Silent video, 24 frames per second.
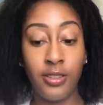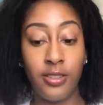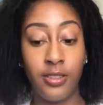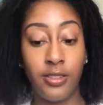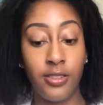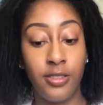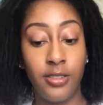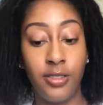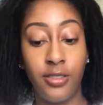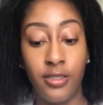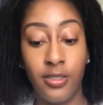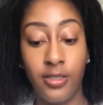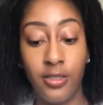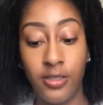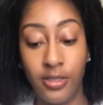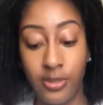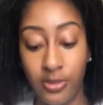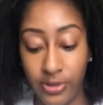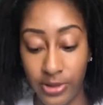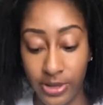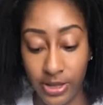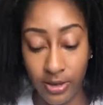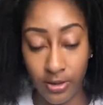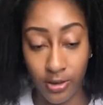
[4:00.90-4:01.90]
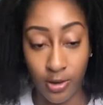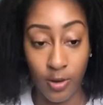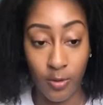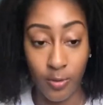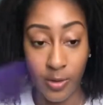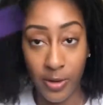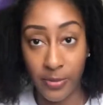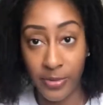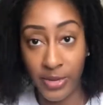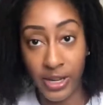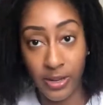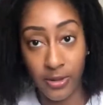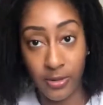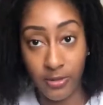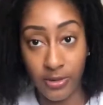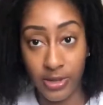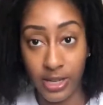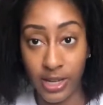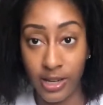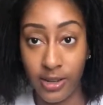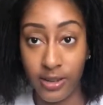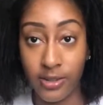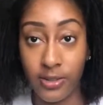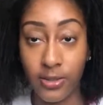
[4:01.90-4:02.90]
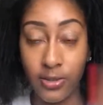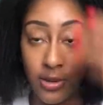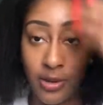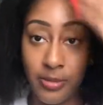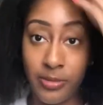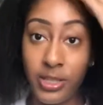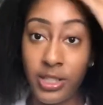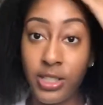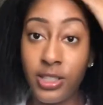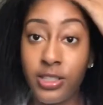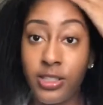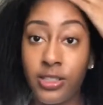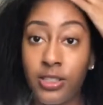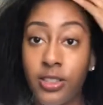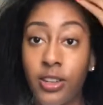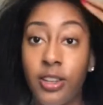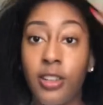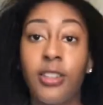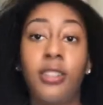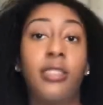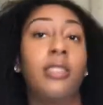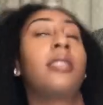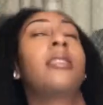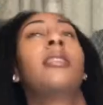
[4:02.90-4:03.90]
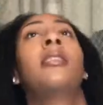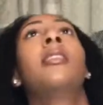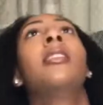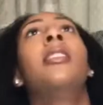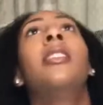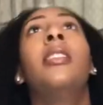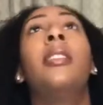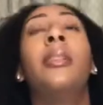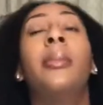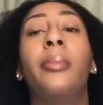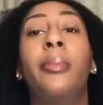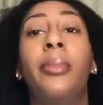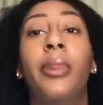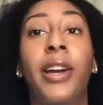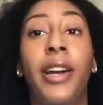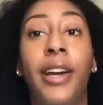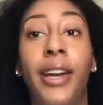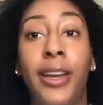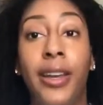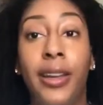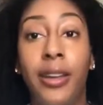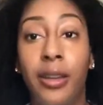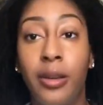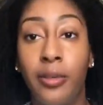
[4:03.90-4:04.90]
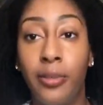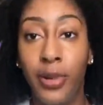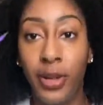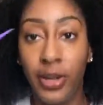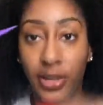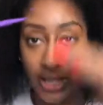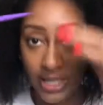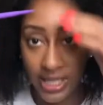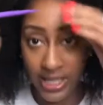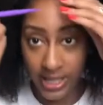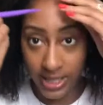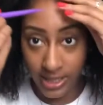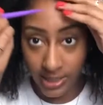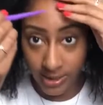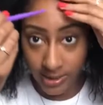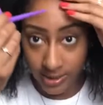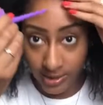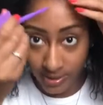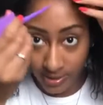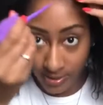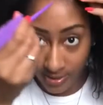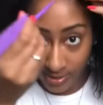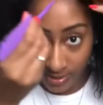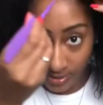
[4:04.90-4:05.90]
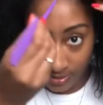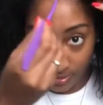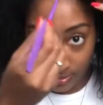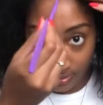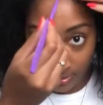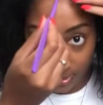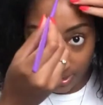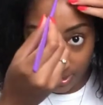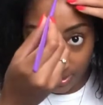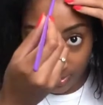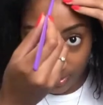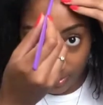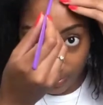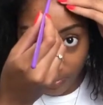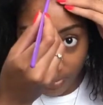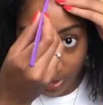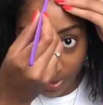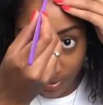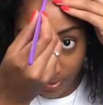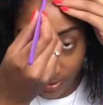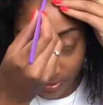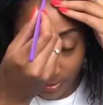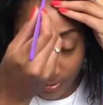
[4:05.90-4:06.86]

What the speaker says: so I can comb out my own hair. So I'm gonna start by parting it down the middle.